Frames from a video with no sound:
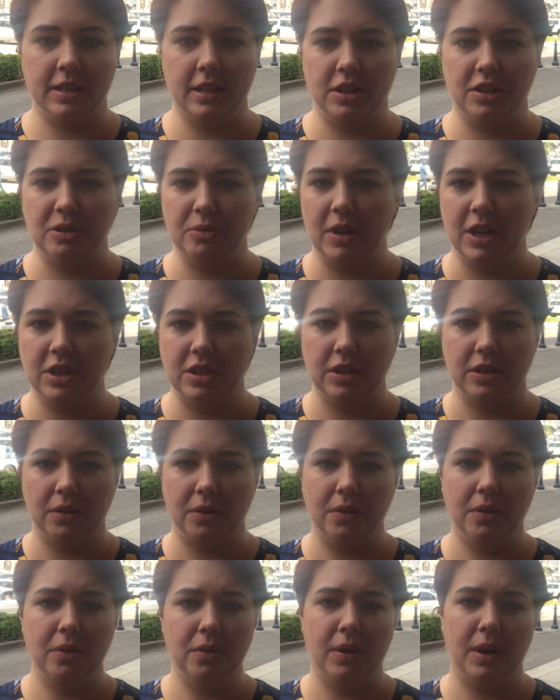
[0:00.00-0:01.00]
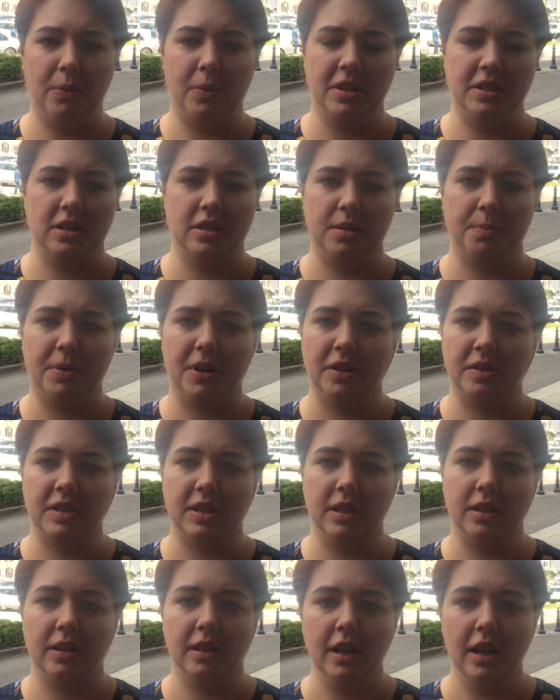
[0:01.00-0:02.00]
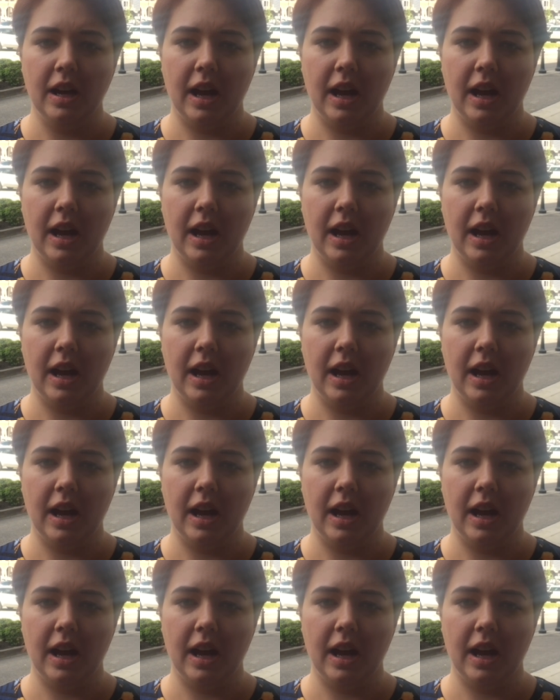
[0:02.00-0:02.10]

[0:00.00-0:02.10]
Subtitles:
situation or who I was as a person,